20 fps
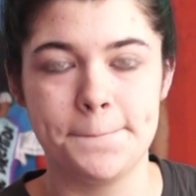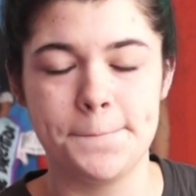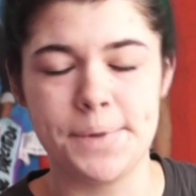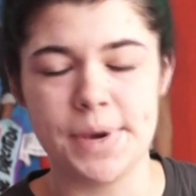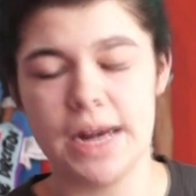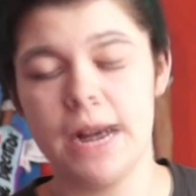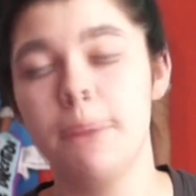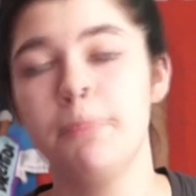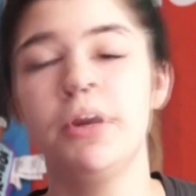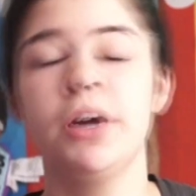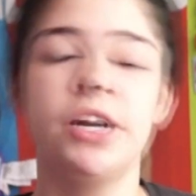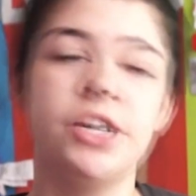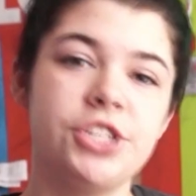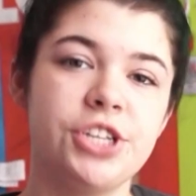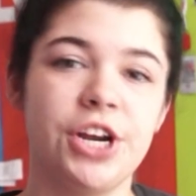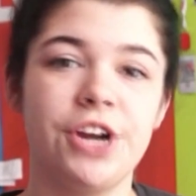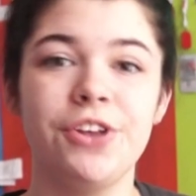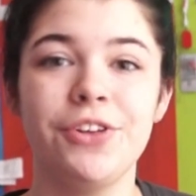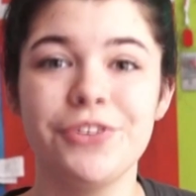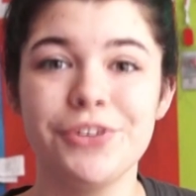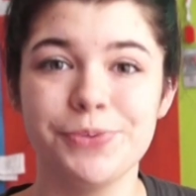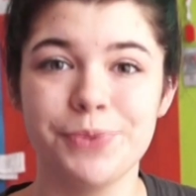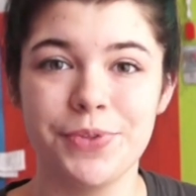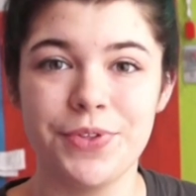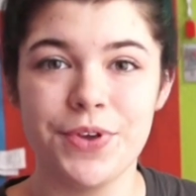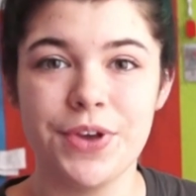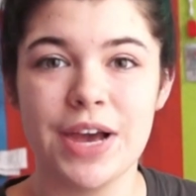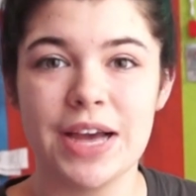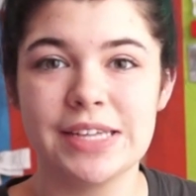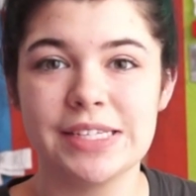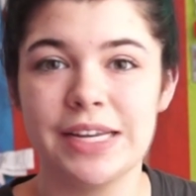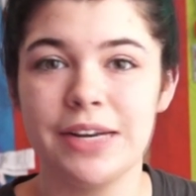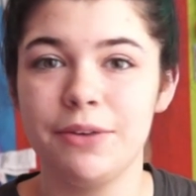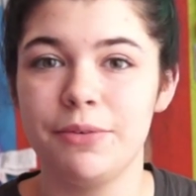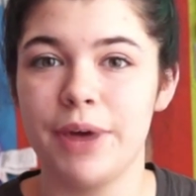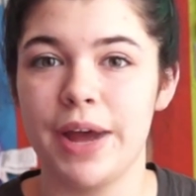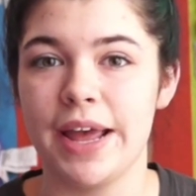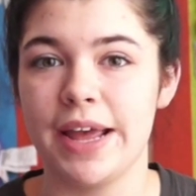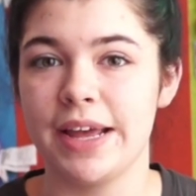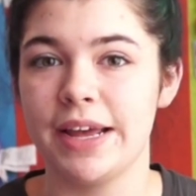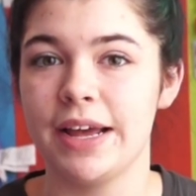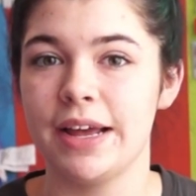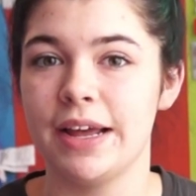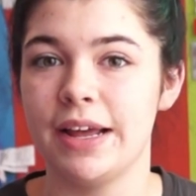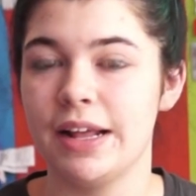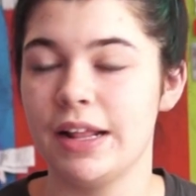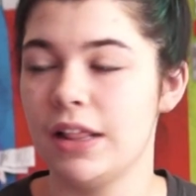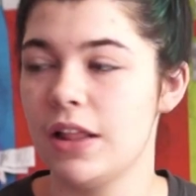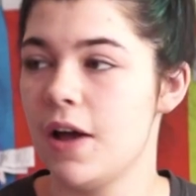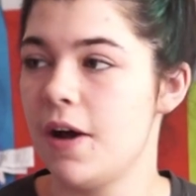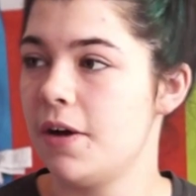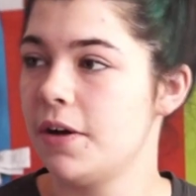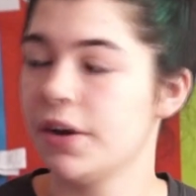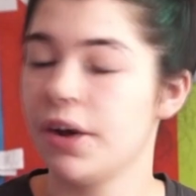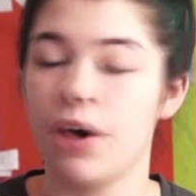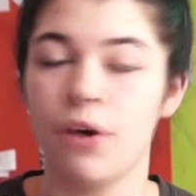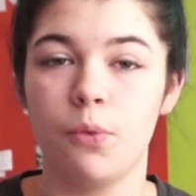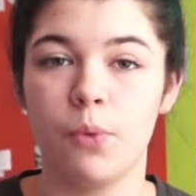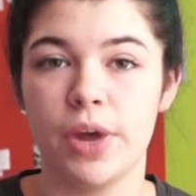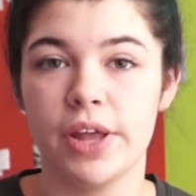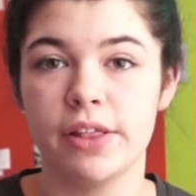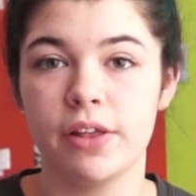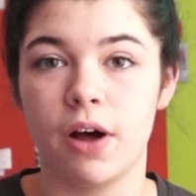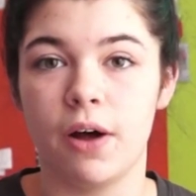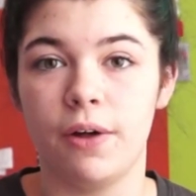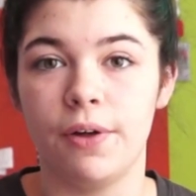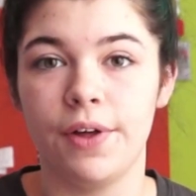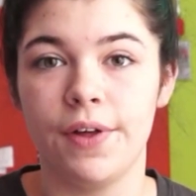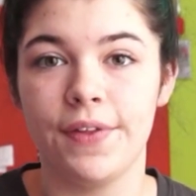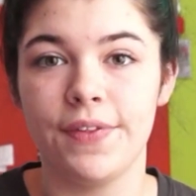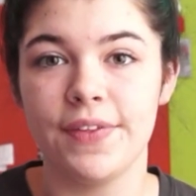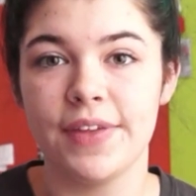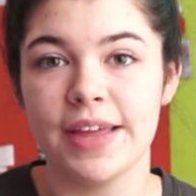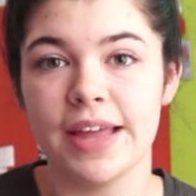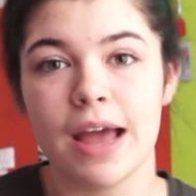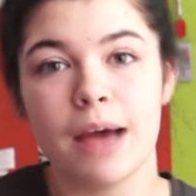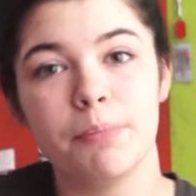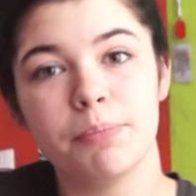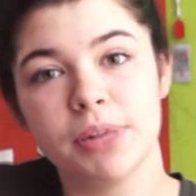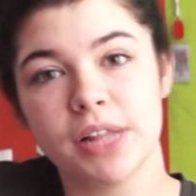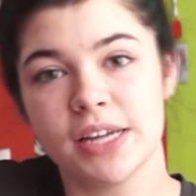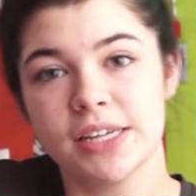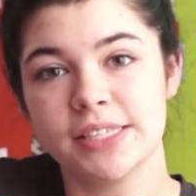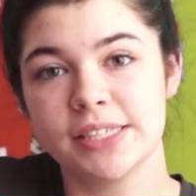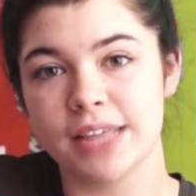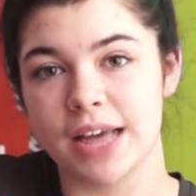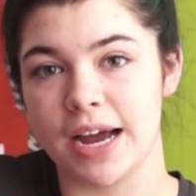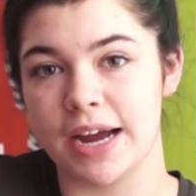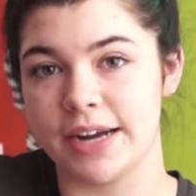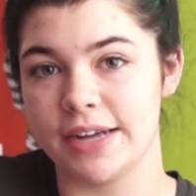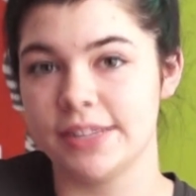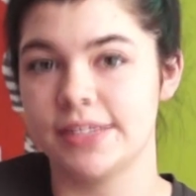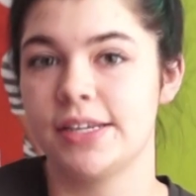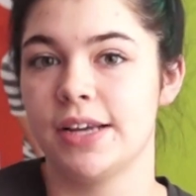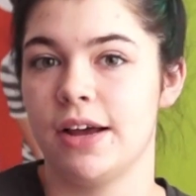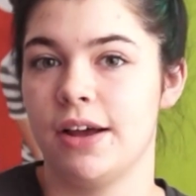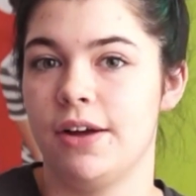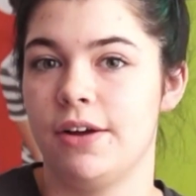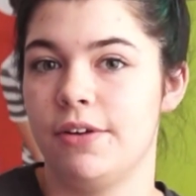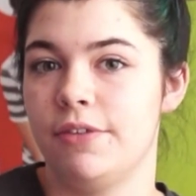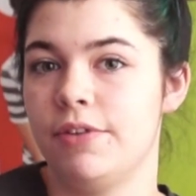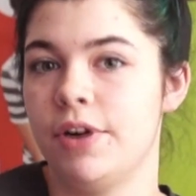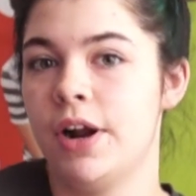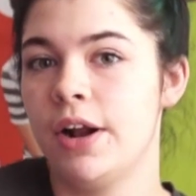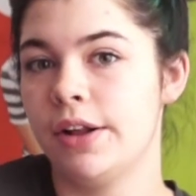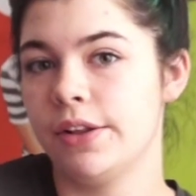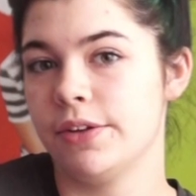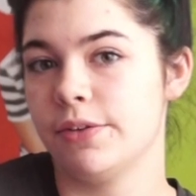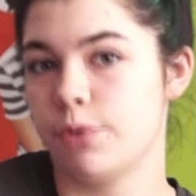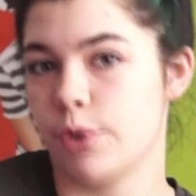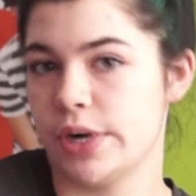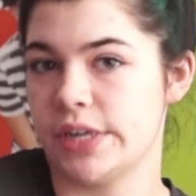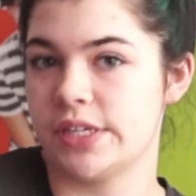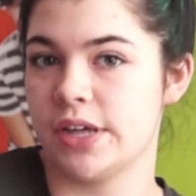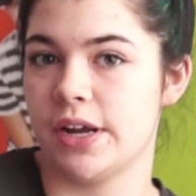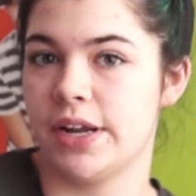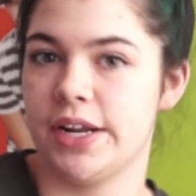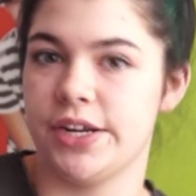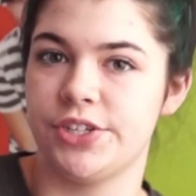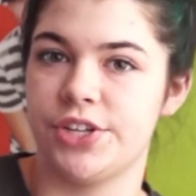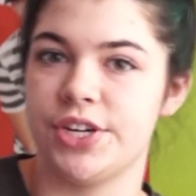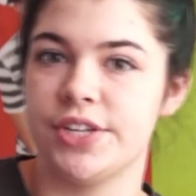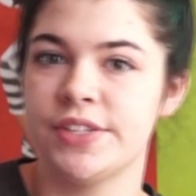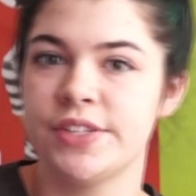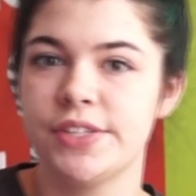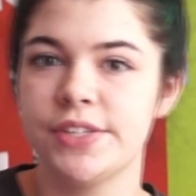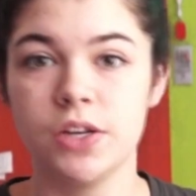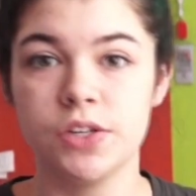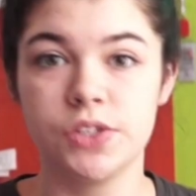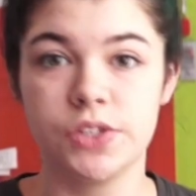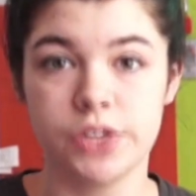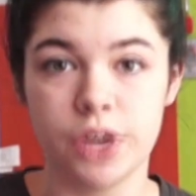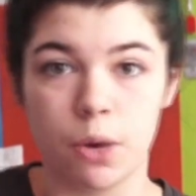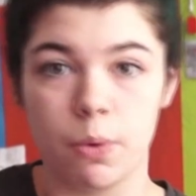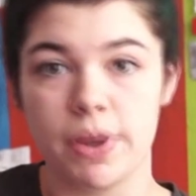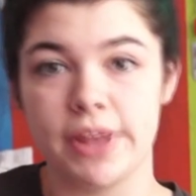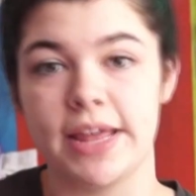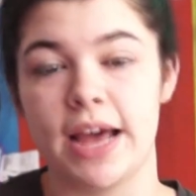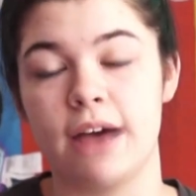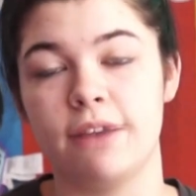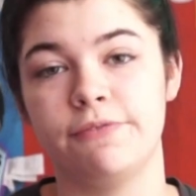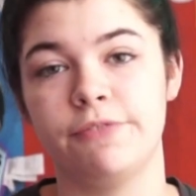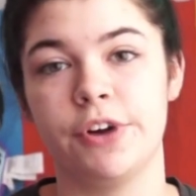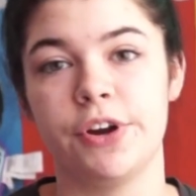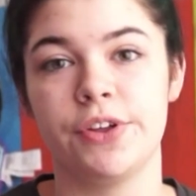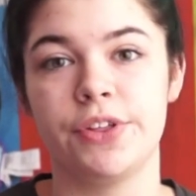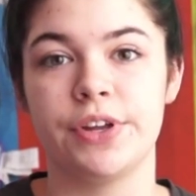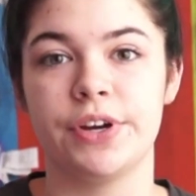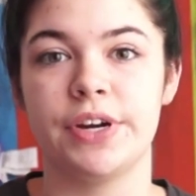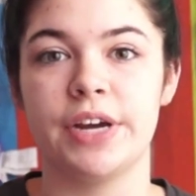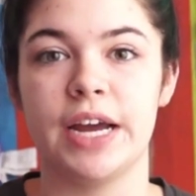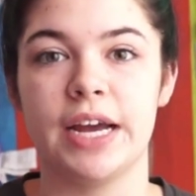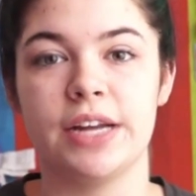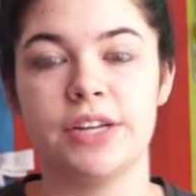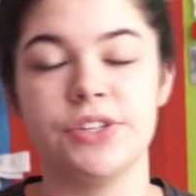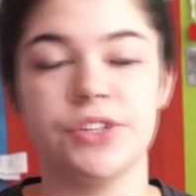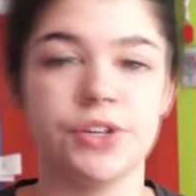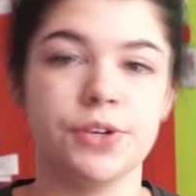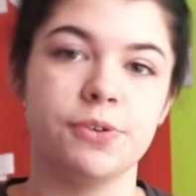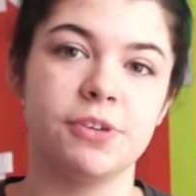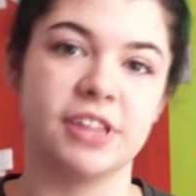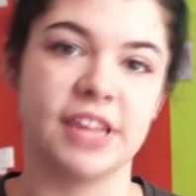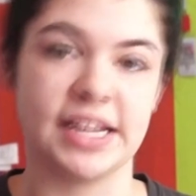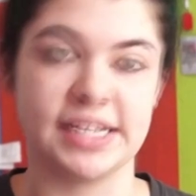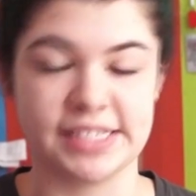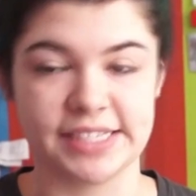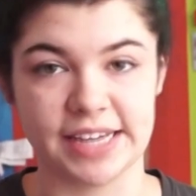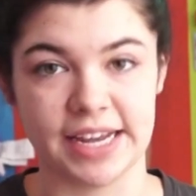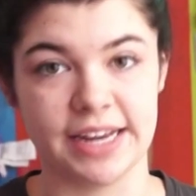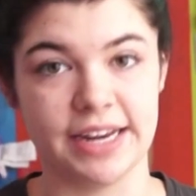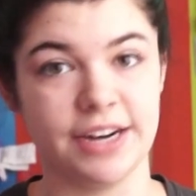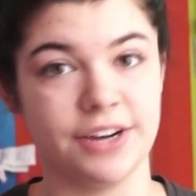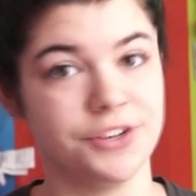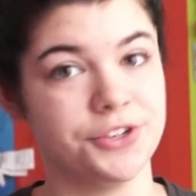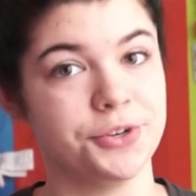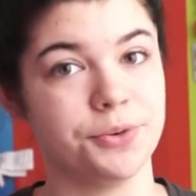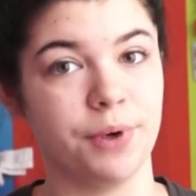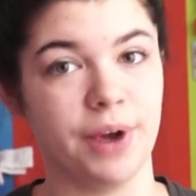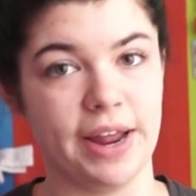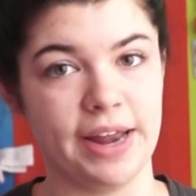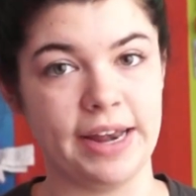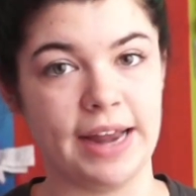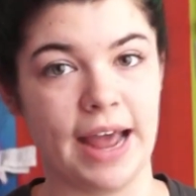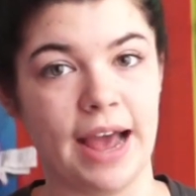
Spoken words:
But I'm going to share those with you guys anyway, along with all of the plus sides of The Voice auditions. So without further ado, let's get into it